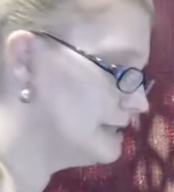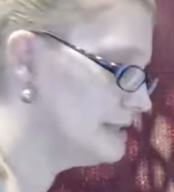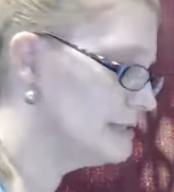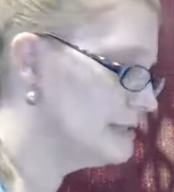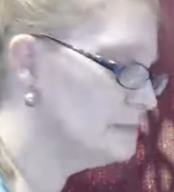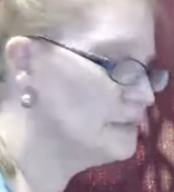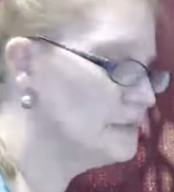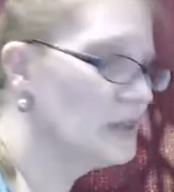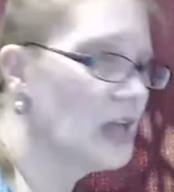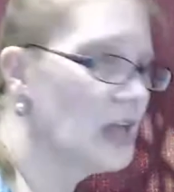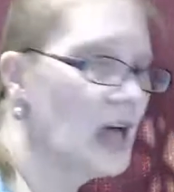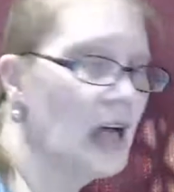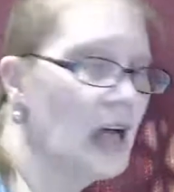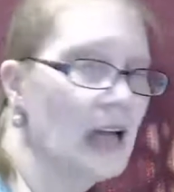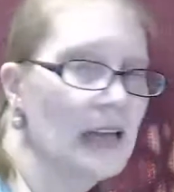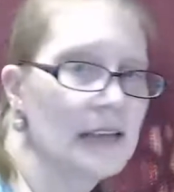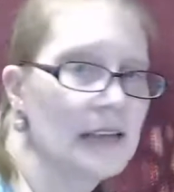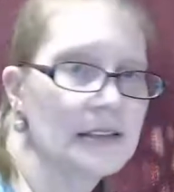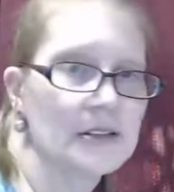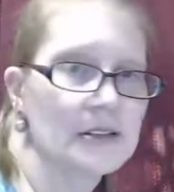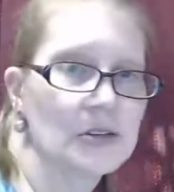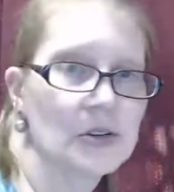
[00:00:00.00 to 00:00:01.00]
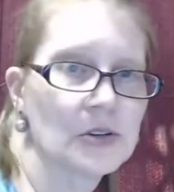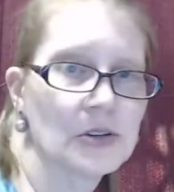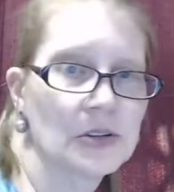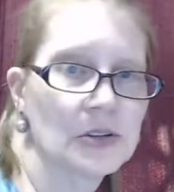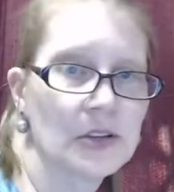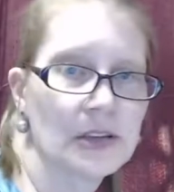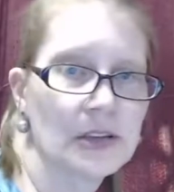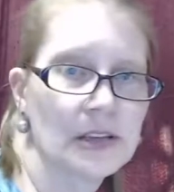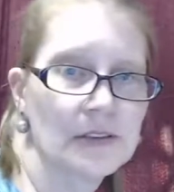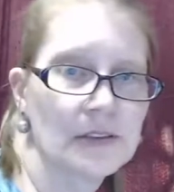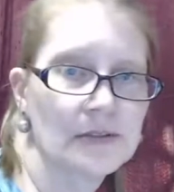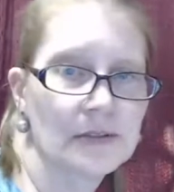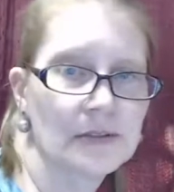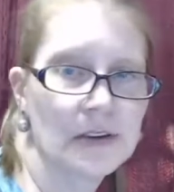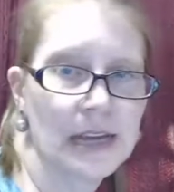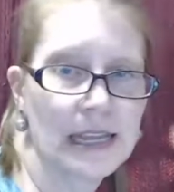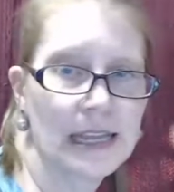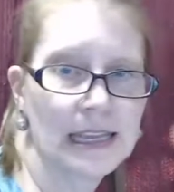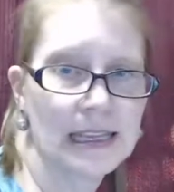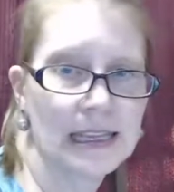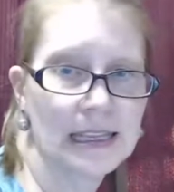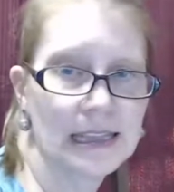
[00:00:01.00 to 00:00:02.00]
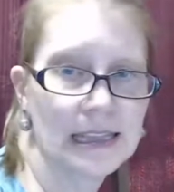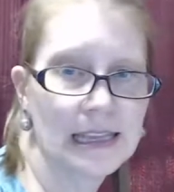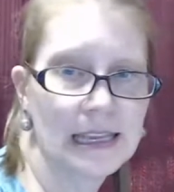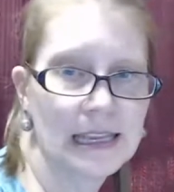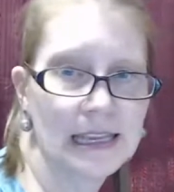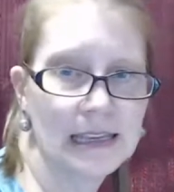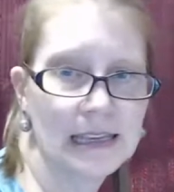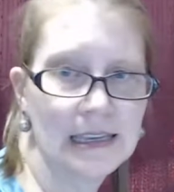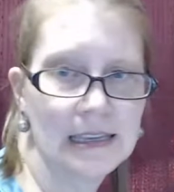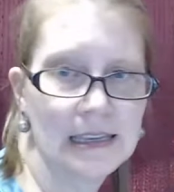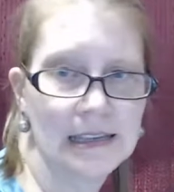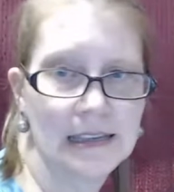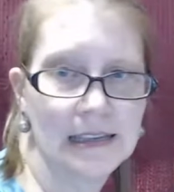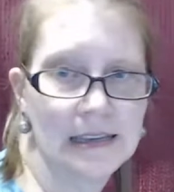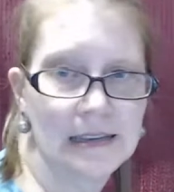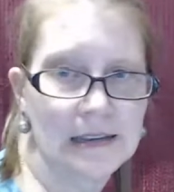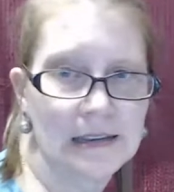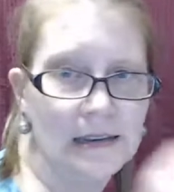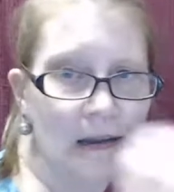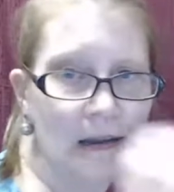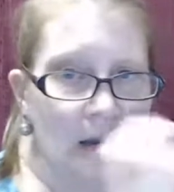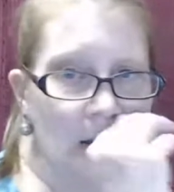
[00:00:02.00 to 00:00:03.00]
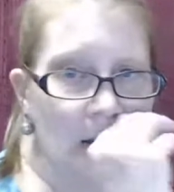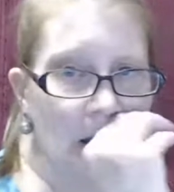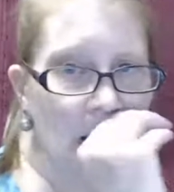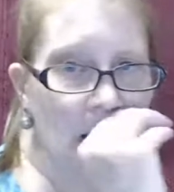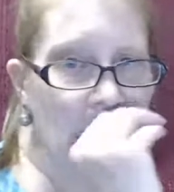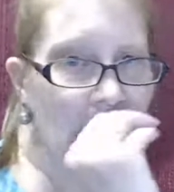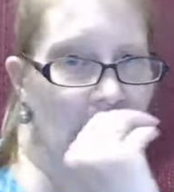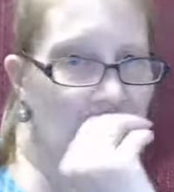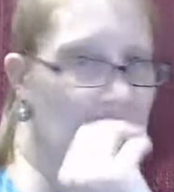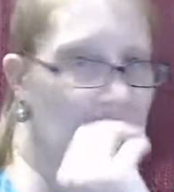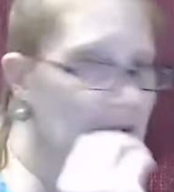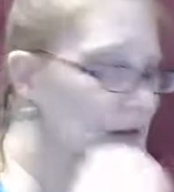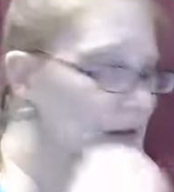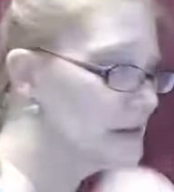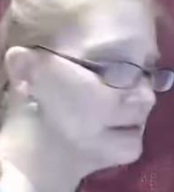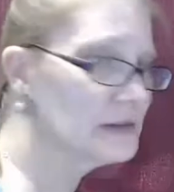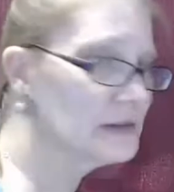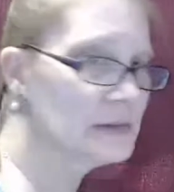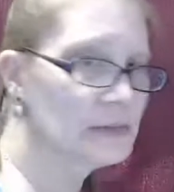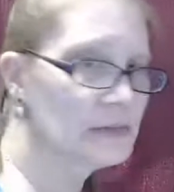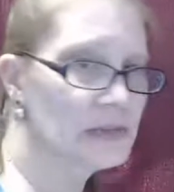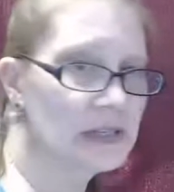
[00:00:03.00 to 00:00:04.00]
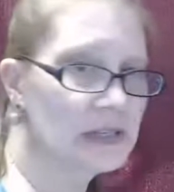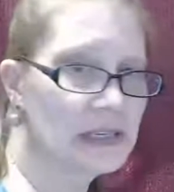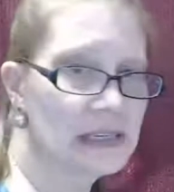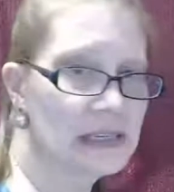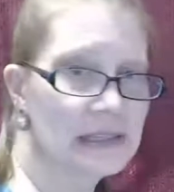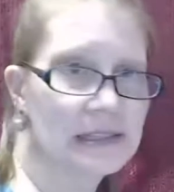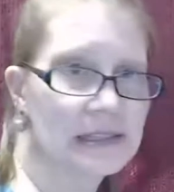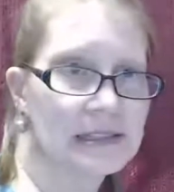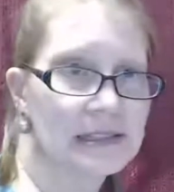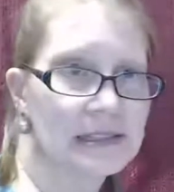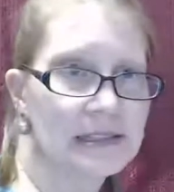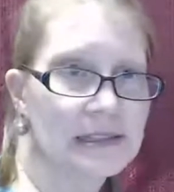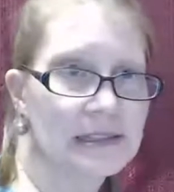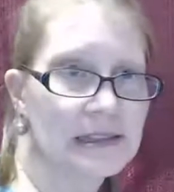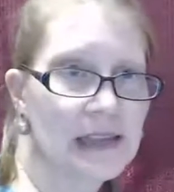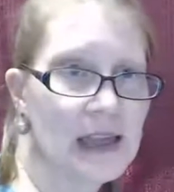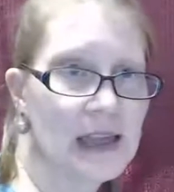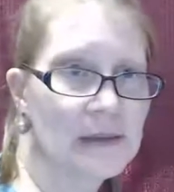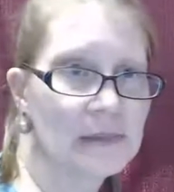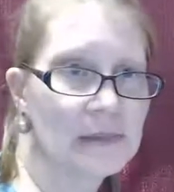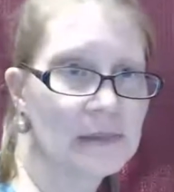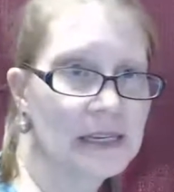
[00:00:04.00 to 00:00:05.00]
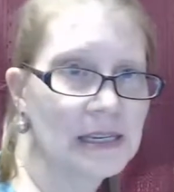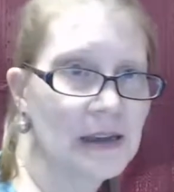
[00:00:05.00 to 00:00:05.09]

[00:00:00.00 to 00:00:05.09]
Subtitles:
supplies or looking for anything, uh, please let me